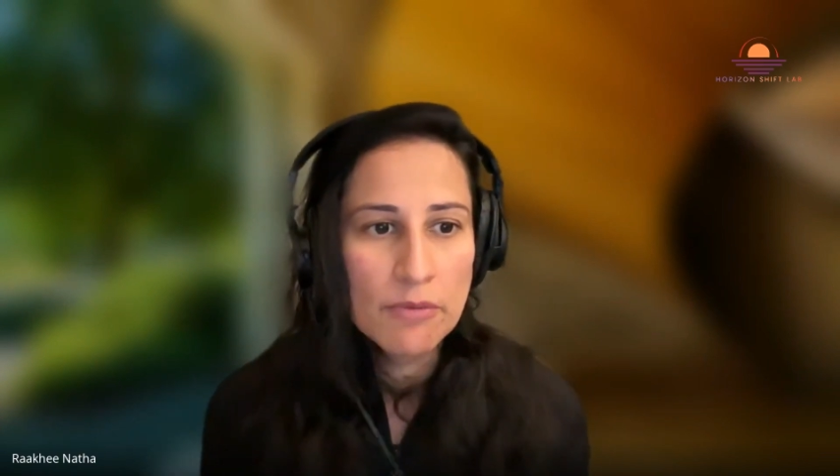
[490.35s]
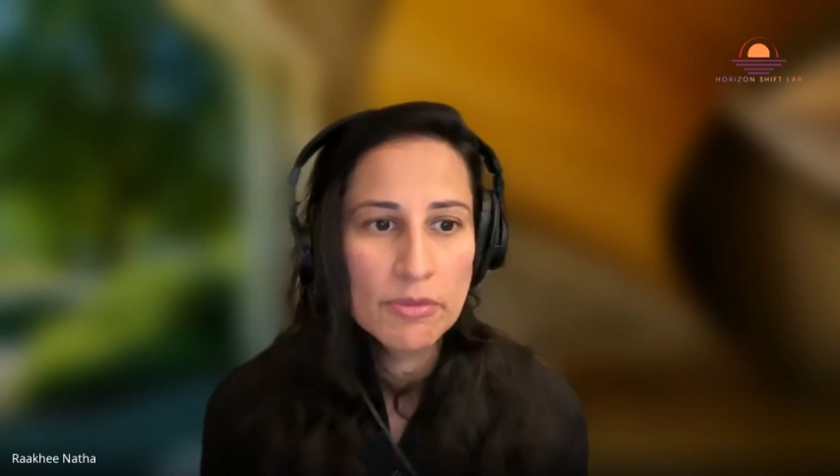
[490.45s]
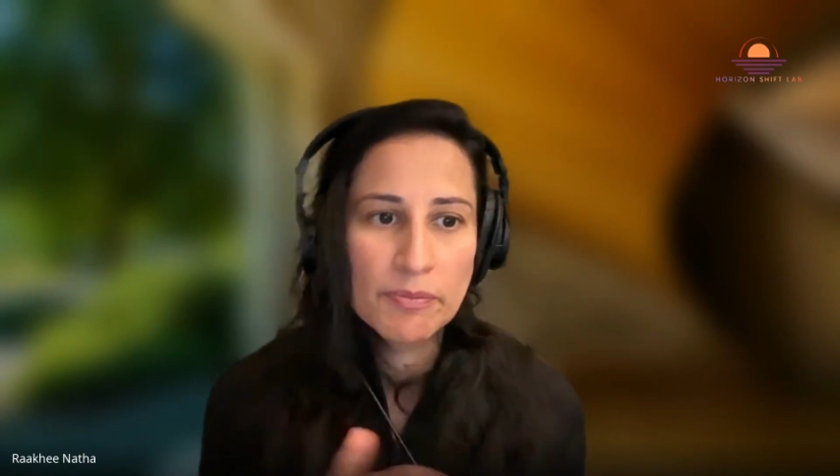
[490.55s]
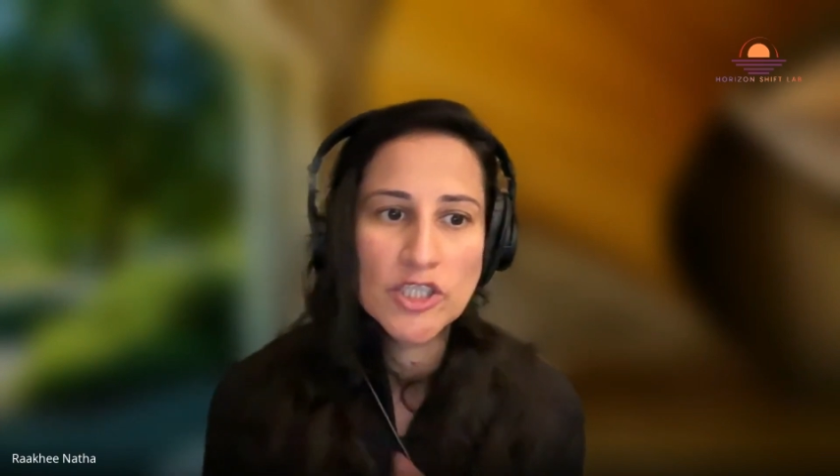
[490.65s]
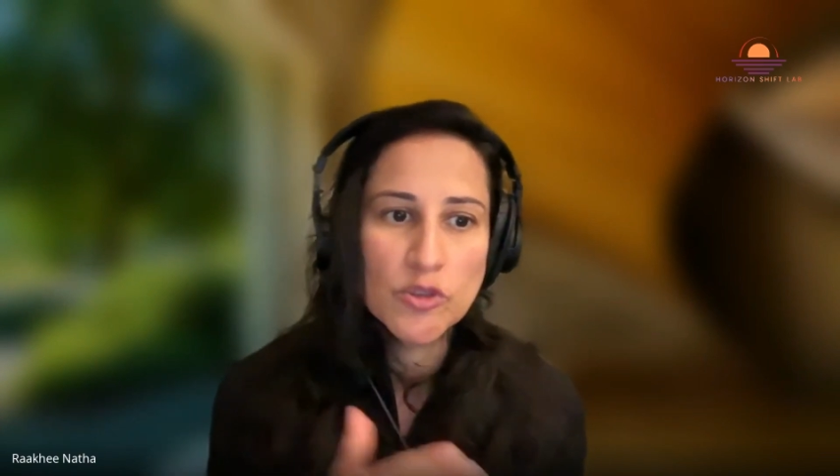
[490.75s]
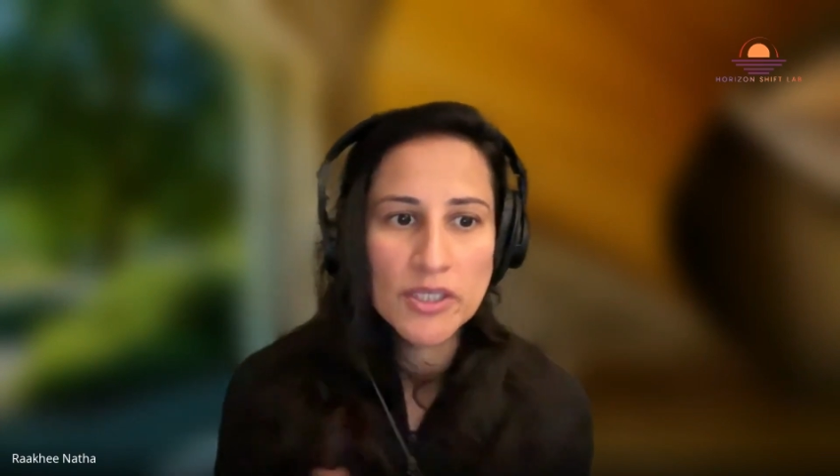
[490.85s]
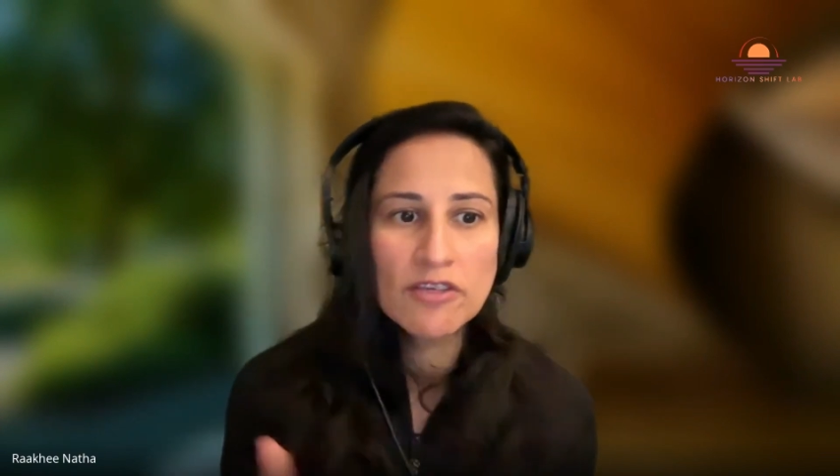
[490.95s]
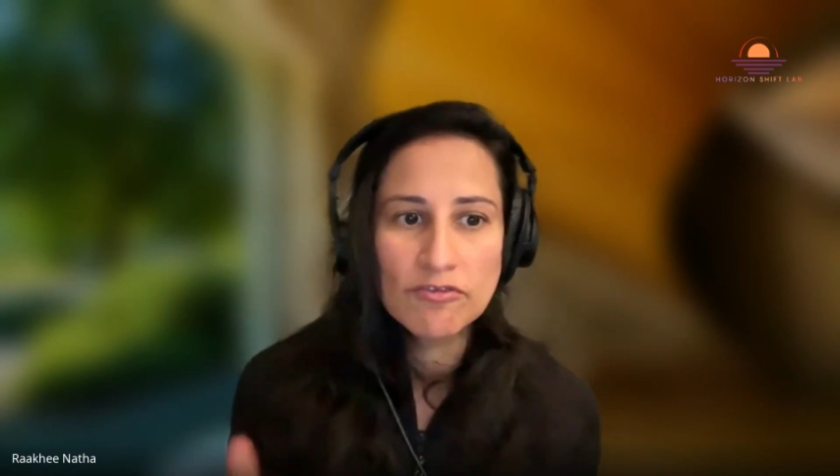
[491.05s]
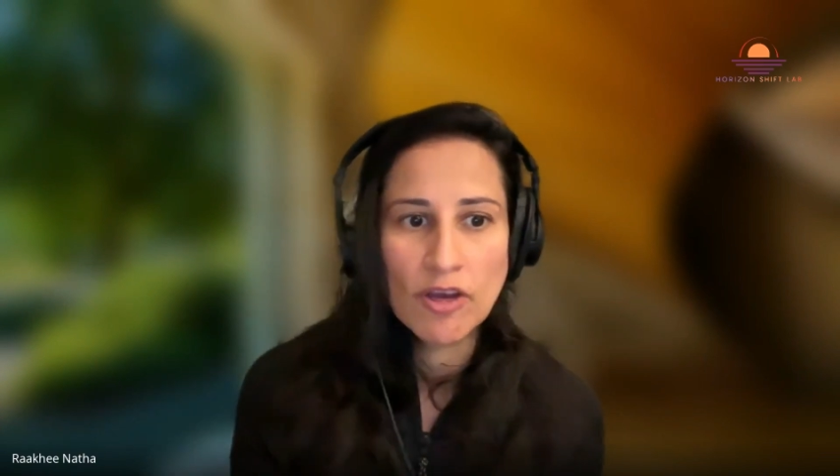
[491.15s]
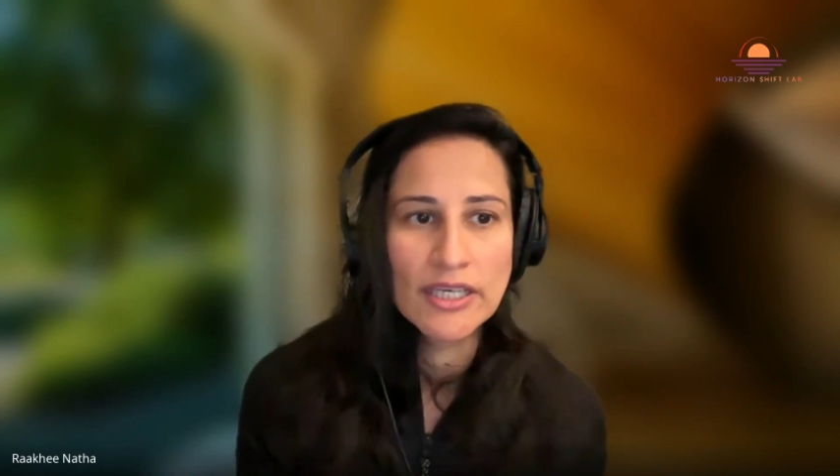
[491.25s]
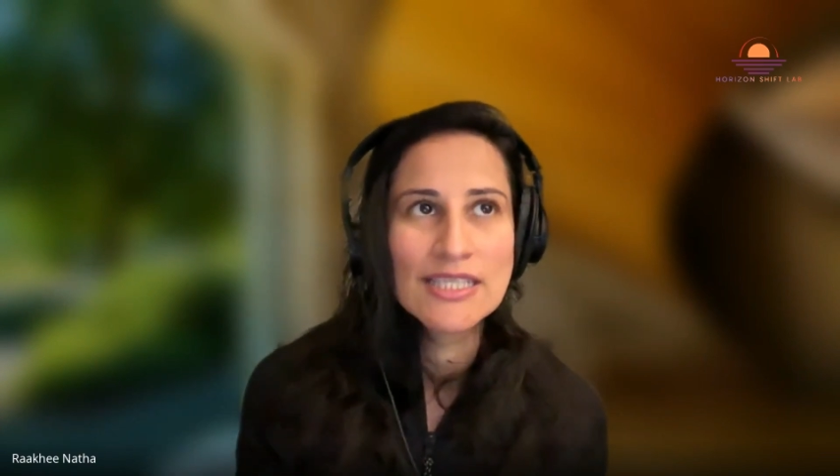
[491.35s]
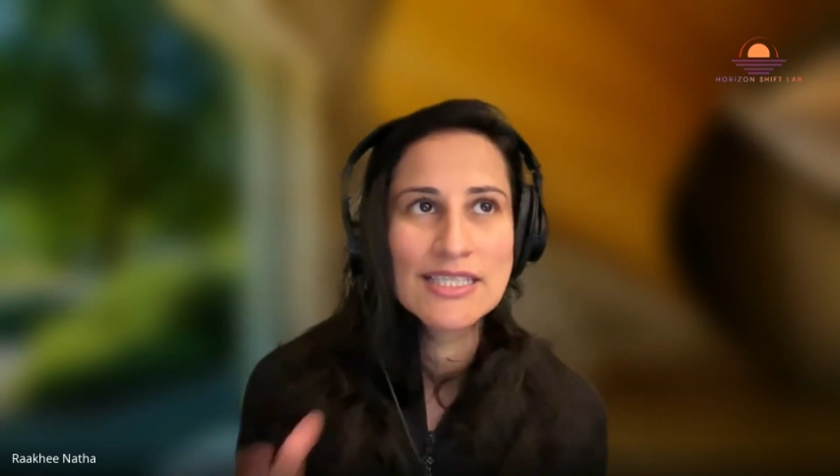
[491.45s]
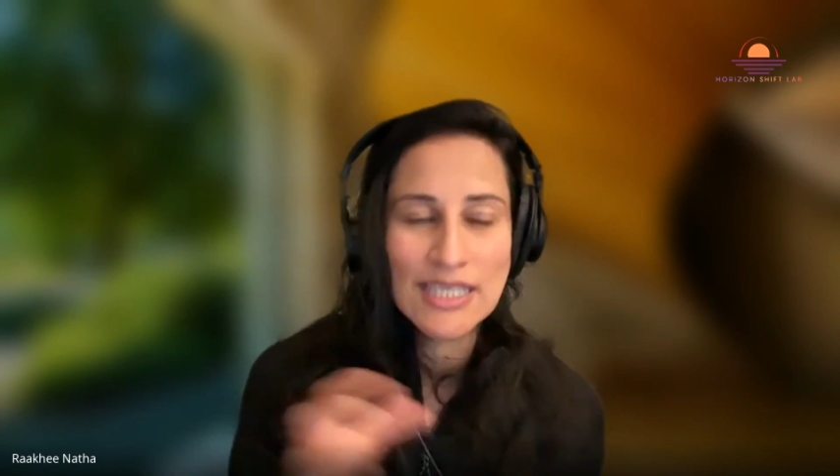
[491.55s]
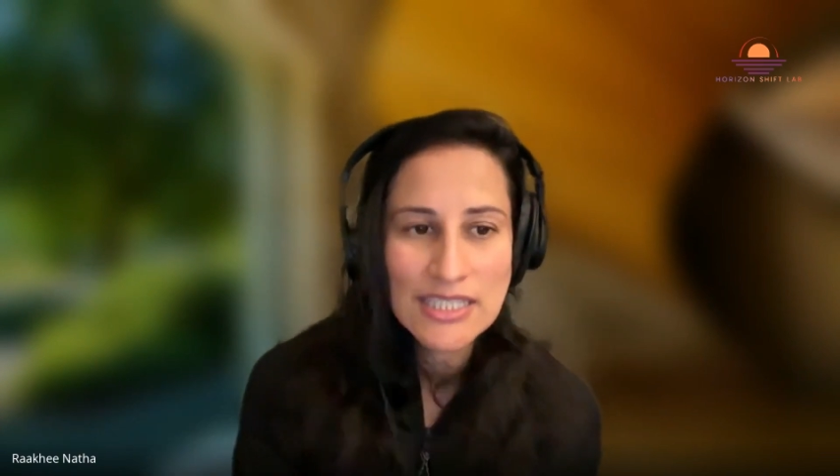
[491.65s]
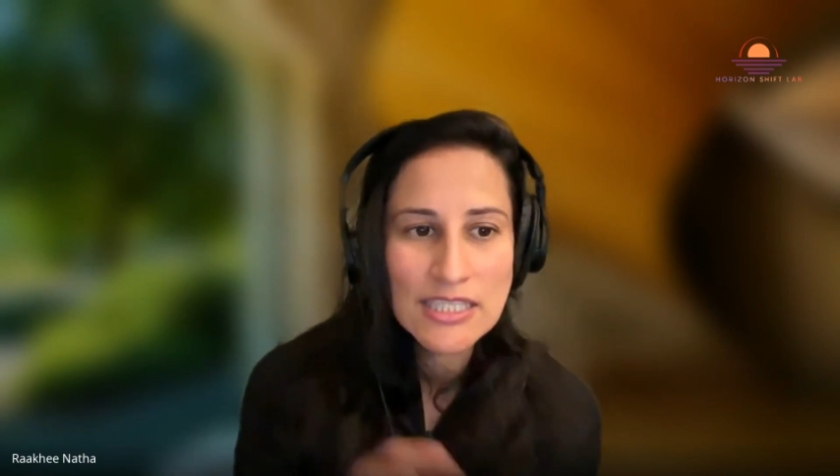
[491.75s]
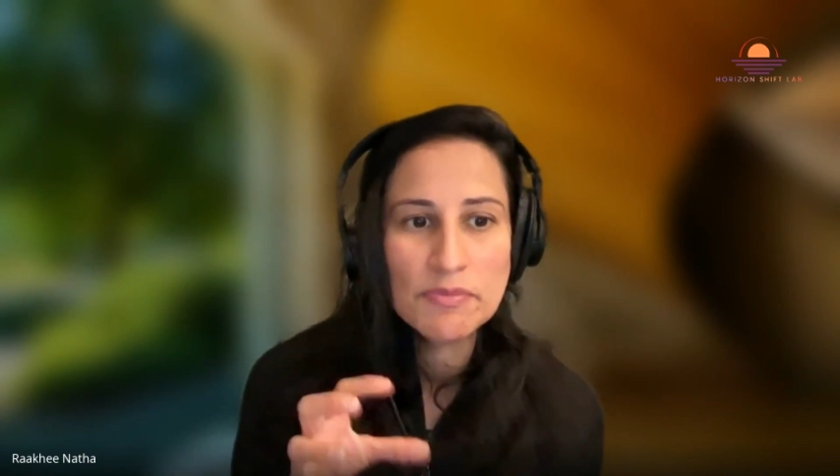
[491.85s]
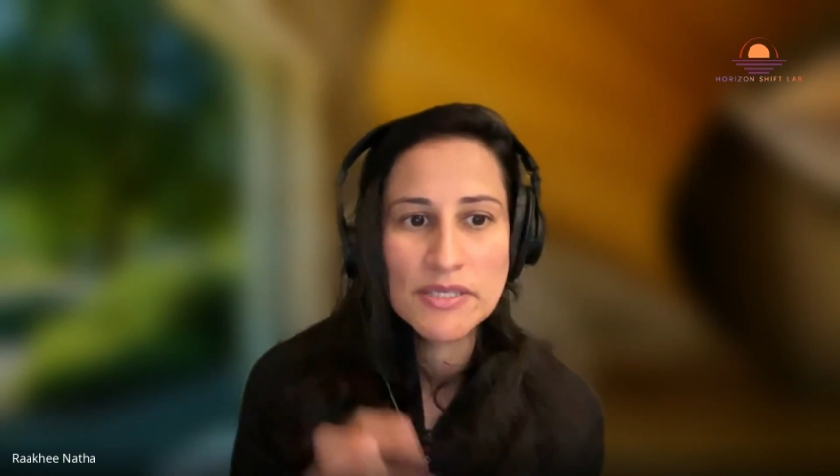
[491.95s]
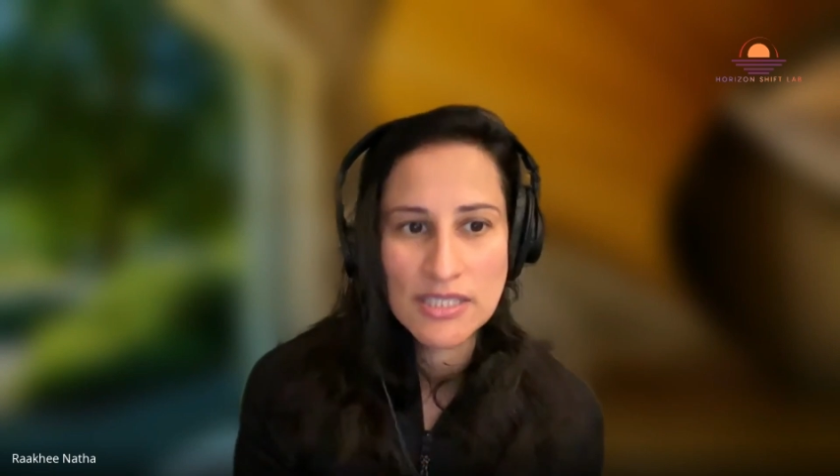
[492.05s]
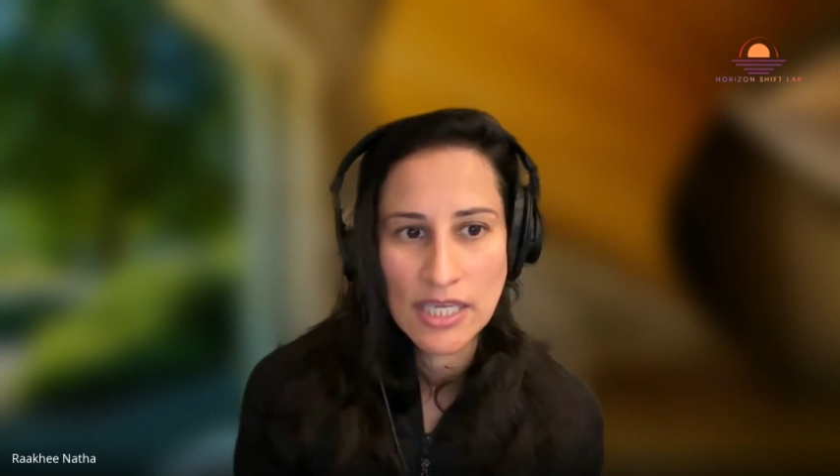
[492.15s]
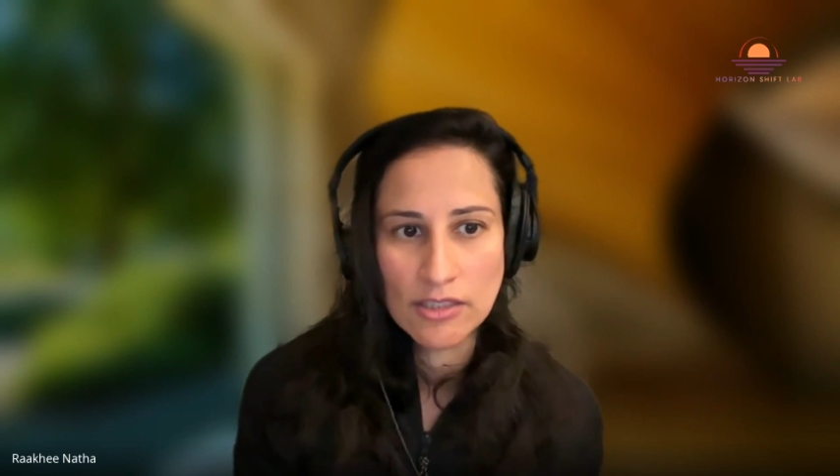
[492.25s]
but by 2040,
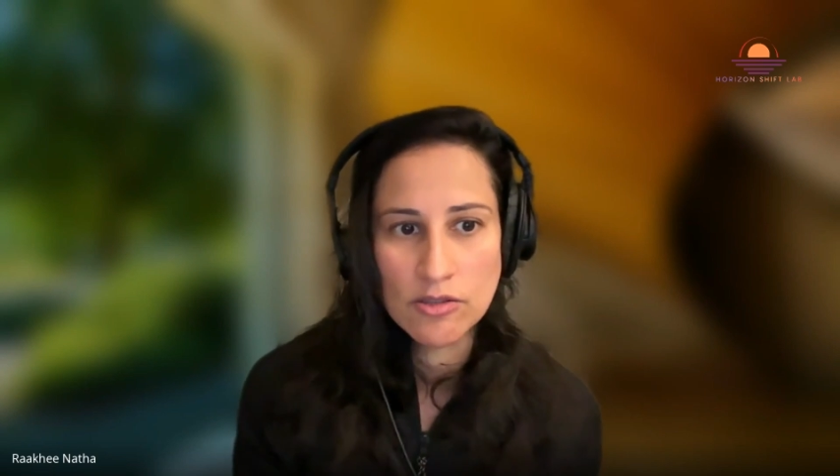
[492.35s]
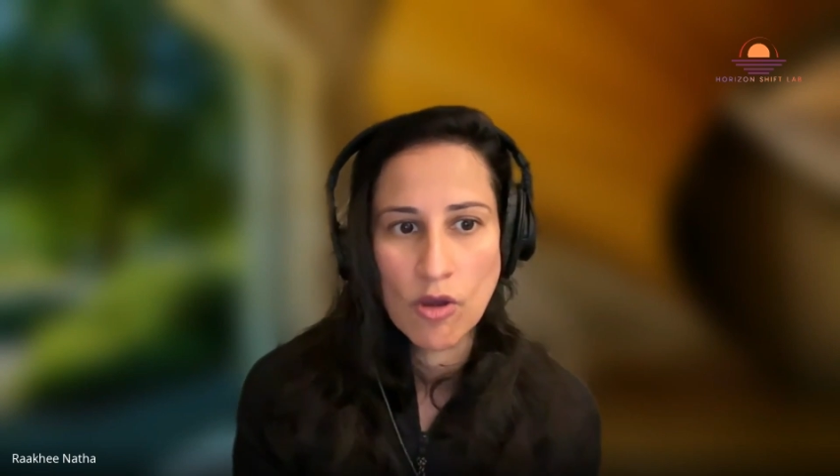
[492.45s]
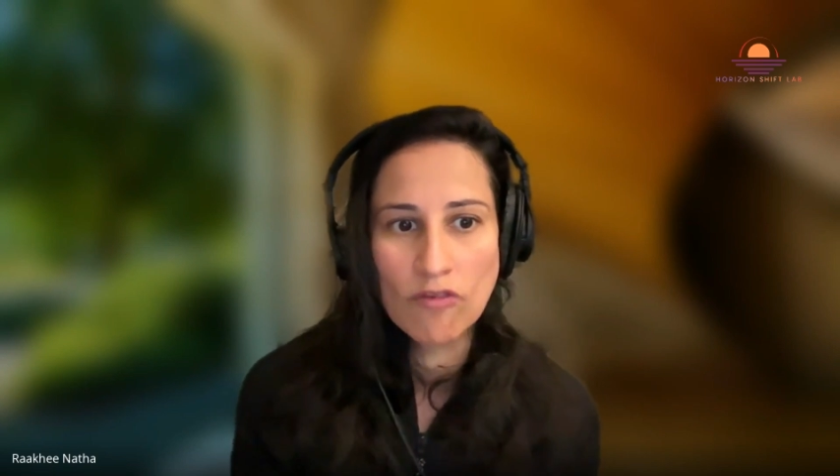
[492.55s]
60%